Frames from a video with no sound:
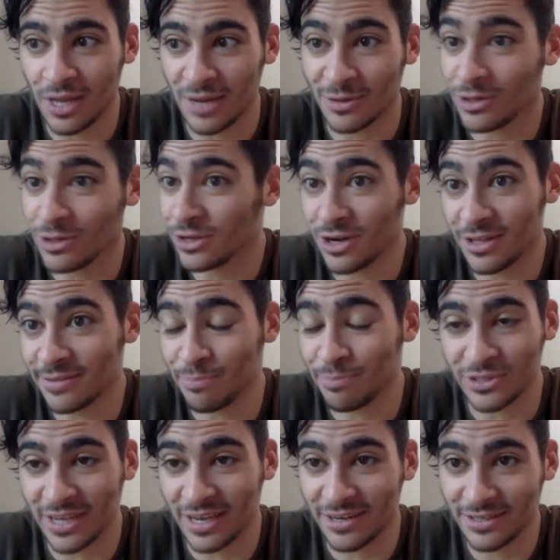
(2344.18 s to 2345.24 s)
and I would look at all the
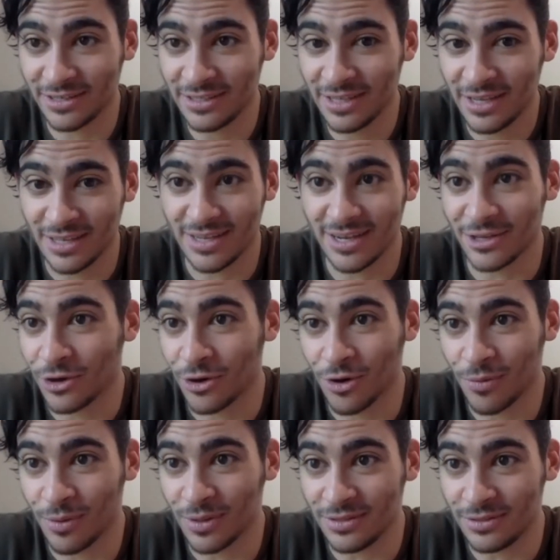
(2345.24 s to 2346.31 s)
book titles and I'd go
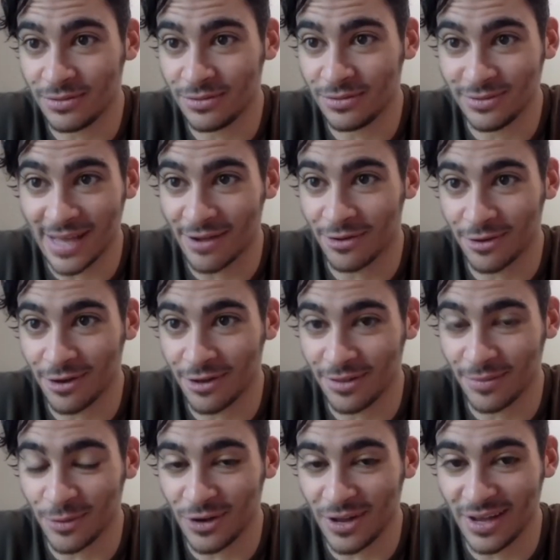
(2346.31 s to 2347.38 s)
home and download all of
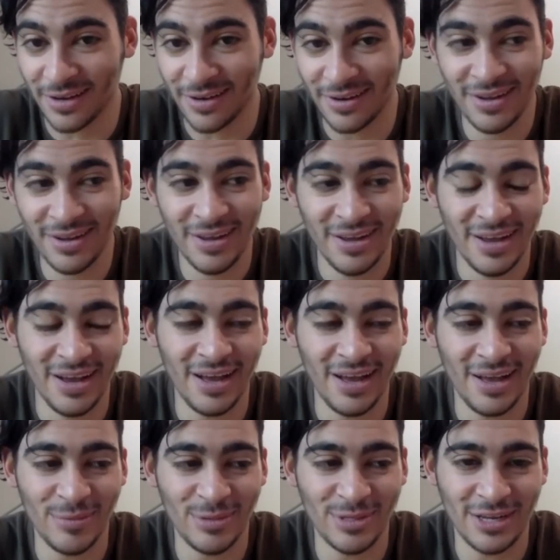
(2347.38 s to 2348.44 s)
them online
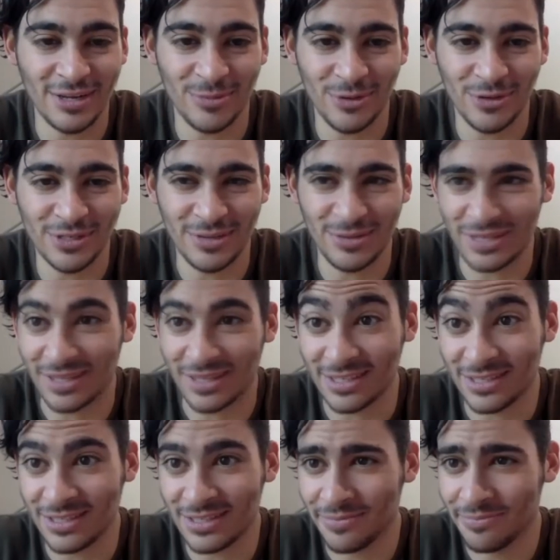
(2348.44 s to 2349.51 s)
um, as audiobooks. And it was like
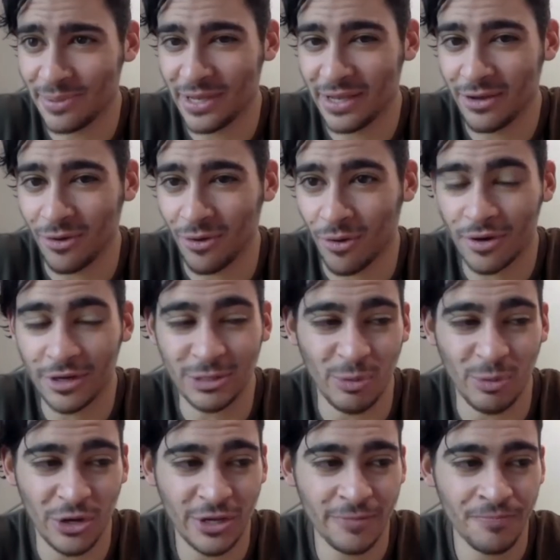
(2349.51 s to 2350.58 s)
this big orange
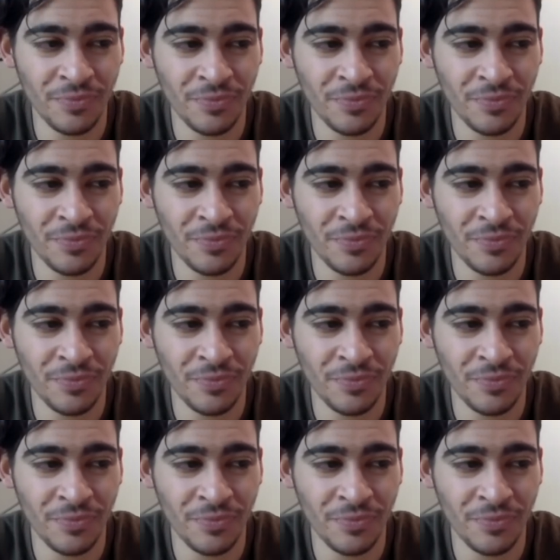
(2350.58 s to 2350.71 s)
book.